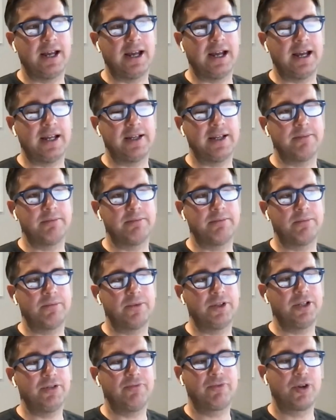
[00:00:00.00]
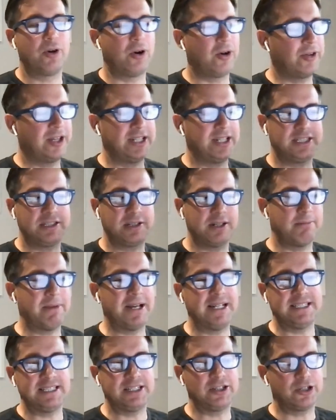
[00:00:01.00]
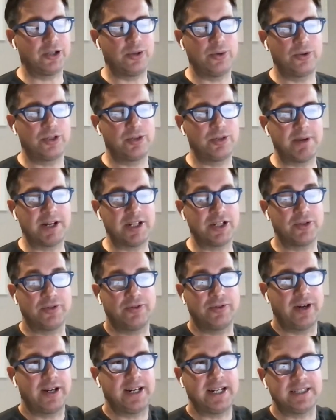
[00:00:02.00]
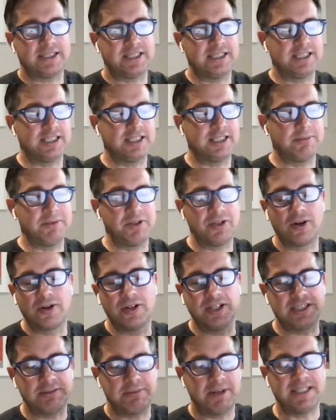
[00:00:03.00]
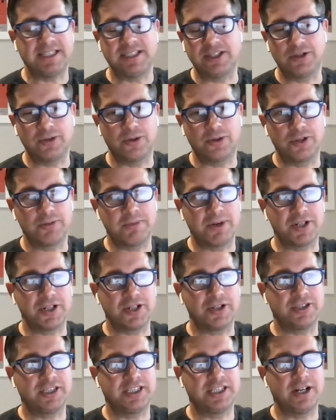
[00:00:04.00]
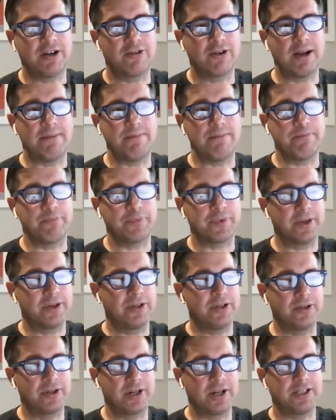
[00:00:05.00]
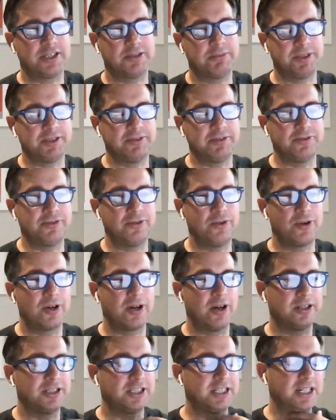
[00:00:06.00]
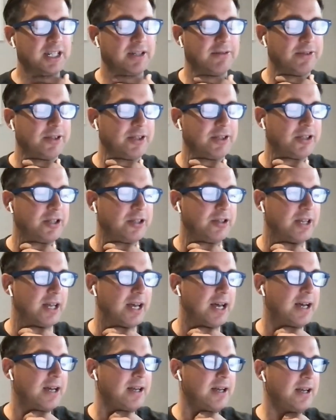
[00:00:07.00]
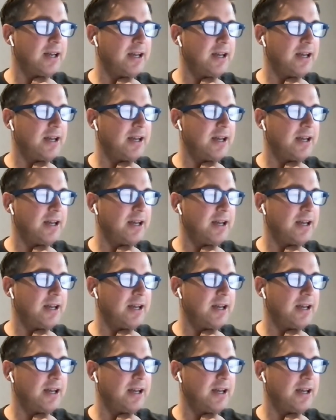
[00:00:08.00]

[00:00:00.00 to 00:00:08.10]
And you've got this amazing tool to manage your finance system. You've got this amazing tool to manage your CRM and your customers and forecasting if you do that.